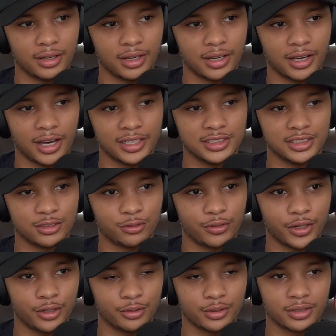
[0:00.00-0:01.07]
I just
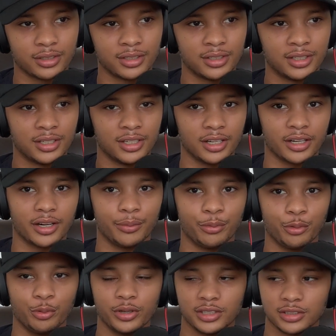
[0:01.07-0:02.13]
felt a
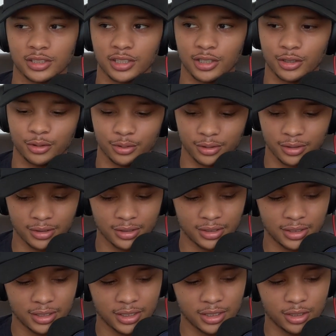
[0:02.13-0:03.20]
couple weeks ago,
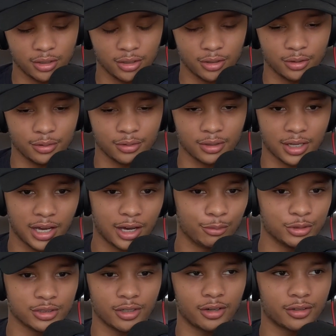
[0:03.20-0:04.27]
God
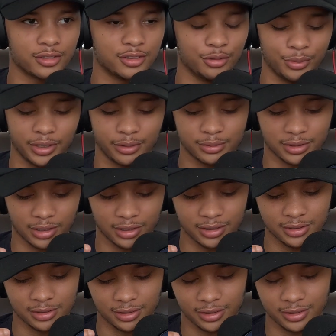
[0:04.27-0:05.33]
was talking to me. He was like,
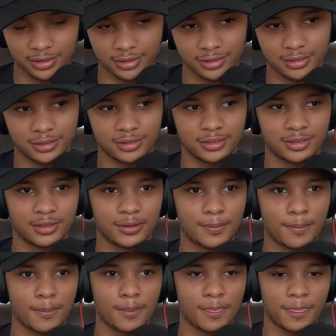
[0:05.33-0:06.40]
listen,
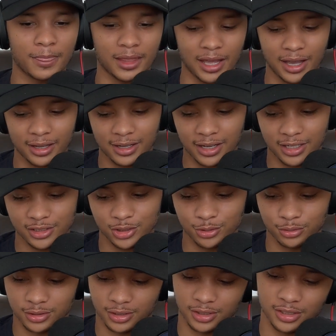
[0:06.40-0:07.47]
I got you
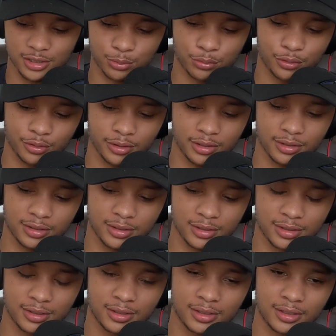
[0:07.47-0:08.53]
to this point
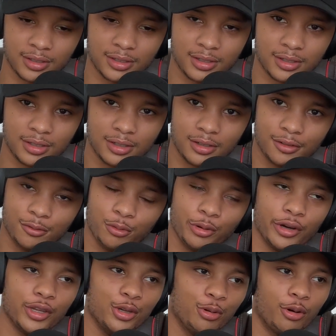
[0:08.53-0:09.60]
of where
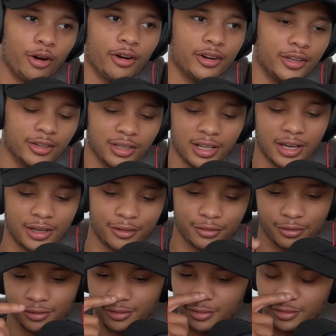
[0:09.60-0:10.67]
you are in your
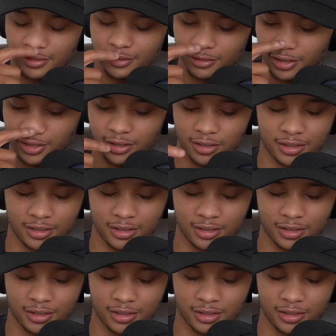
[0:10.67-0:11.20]
life, right?